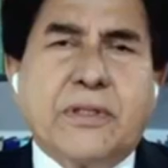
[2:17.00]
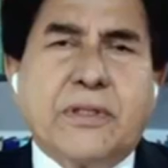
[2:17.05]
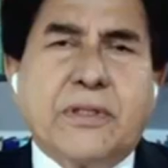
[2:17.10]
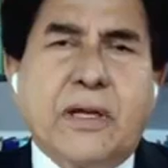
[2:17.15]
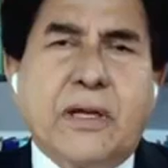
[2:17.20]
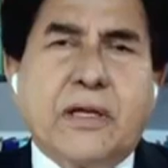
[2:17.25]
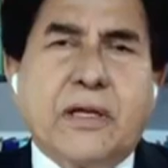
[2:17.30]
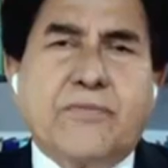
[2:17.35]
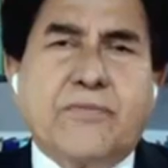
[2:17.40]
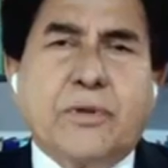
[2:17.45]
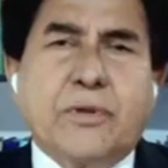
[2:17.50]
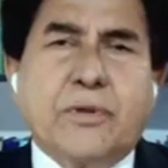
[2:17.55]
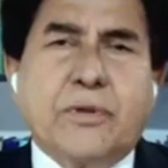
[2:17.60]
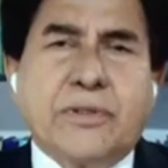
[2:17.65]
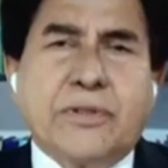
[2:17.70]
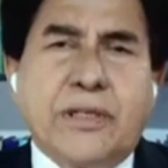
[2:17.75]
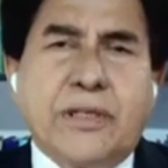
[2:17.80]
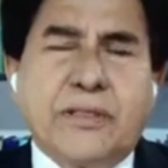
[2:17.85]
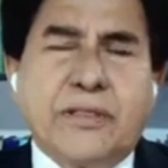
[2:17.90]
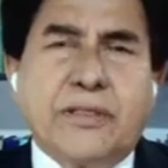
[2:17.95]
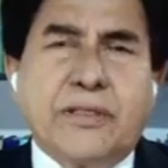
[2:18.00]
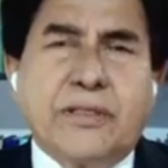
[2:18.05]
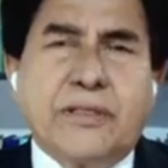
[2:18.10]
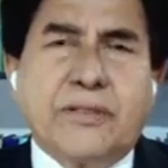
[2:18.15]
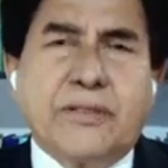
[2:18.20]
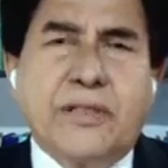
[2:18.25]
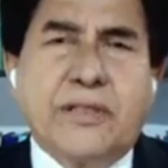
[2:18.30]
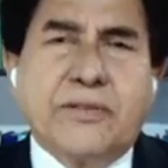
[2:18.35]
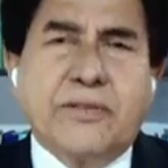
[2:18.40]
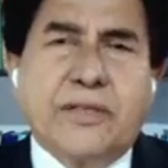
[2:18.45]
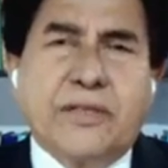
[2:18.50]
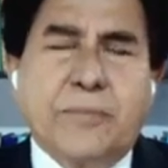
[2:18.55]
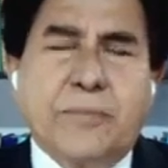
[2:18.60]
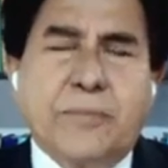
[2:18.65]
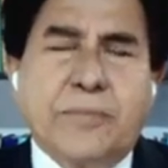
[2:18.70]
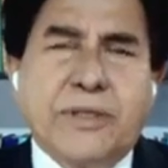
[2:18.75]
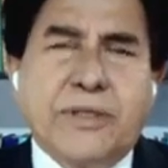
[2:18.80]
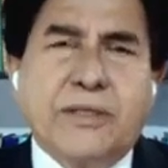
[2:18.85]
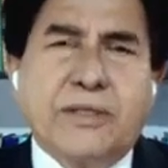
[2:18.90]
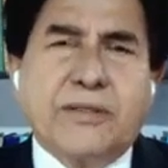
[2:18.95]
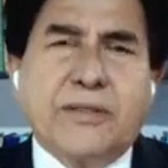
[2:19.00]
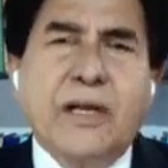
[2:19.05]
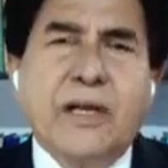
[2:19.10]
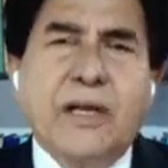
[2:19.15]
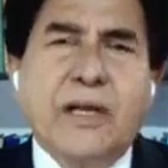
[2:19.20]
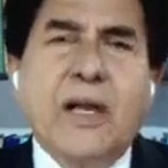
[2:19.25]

the law enforcing agencies, it appears,